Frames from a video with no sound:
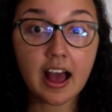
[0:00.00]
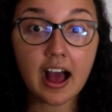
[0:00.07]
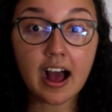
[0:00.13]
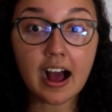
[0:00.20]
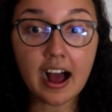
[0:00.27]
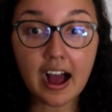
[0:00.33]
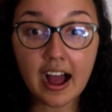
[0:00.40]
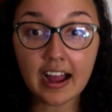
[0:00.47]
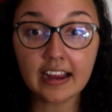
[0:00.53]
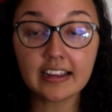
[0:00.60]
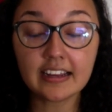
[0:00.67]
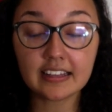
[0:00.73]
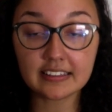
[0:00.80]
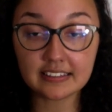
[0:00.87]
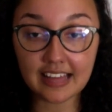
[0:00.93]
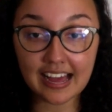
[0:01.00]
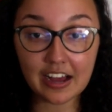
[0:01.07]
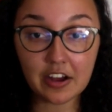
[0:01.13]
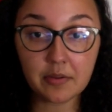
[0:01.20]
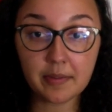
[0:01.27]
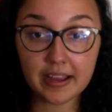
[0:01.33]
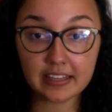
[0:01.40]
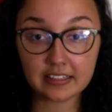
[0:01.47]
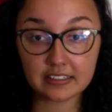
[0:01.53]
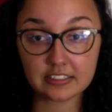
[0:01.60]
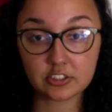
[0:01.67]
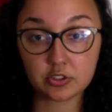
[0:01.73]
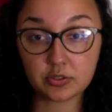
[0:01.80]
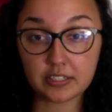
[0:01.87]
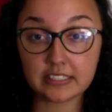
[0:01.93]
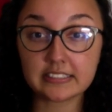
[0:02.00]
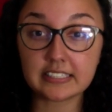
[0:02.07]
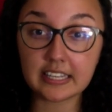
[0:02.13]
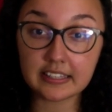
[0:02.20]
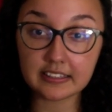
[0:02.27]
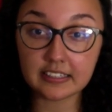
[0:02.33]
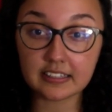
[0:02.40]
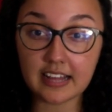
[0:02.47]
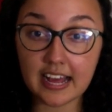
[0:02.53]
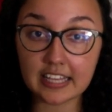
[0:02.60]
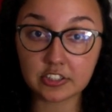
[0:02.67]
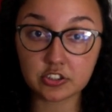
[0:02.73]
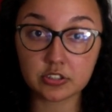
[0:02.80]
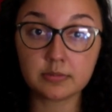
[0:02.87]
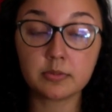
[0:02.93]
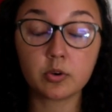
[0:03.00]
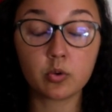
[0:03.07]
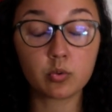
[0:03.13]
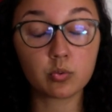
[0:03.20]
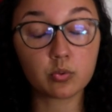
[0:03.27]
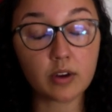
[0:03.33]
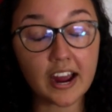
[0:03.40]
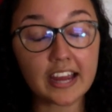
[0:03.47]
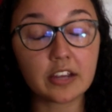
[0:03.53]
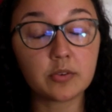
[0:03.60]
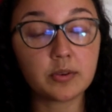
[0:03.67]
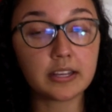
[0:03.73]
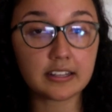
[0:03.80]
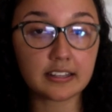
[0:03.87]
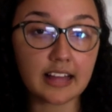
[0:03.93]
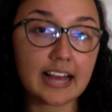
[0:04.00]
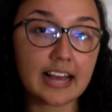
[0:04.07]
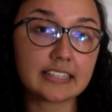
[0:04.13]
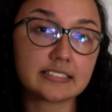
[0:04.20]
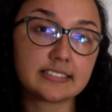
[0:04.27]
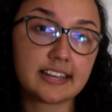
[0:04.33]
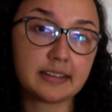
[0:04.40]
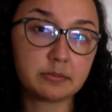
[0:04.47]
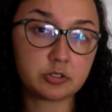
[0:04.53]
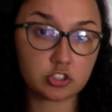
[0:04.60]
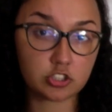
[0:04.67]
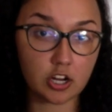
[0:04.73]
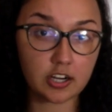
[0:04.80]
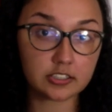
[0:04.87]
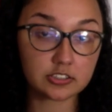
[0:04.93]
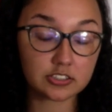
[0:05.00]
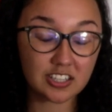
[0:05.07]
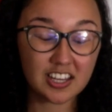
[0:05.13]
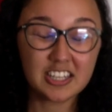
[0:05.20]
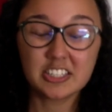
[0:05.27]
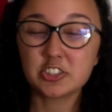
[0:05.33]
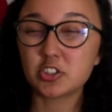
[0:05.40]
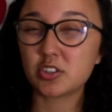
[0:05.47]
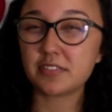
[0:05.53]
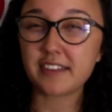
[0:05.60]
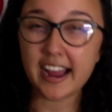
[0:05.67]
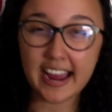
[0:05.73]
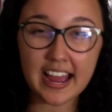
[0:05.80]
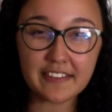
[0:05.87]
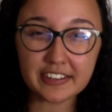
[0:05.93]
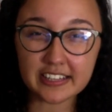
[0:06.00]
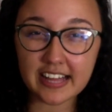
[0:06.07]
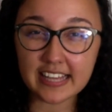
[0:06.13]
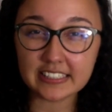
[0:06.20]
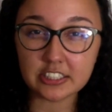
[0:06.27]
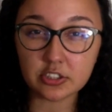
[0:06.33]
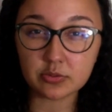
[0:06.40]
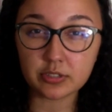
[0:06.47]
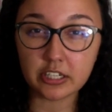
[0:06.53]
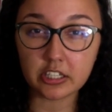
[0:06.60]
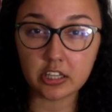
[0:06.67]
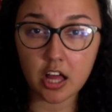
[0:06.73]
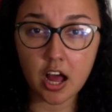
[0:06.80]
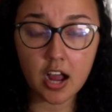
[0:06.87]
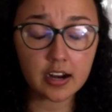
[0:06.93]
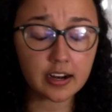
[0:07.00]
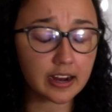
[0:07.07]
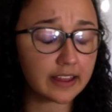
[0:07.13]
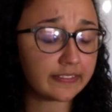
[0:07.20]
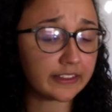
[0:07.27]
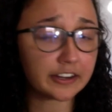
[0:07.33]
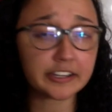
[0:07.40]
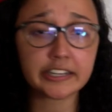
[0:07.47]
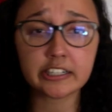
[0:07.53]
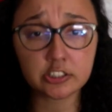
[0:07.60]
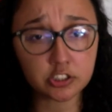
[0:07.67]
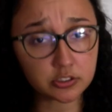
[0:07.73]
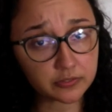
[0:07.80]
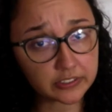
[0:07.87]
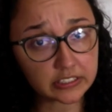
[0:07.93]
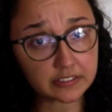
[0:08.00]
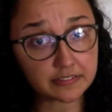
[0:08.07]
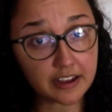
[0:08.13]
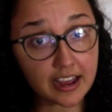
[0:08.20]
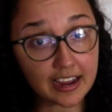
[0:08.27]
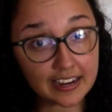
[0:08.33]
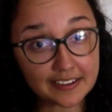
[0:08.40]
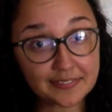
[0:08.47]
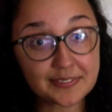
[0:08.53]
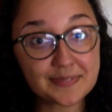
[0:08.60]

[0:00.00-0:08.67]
I allow my students in the classroom right when class time starts. So if I have a class at 3 o'clock and they're here at 2:55,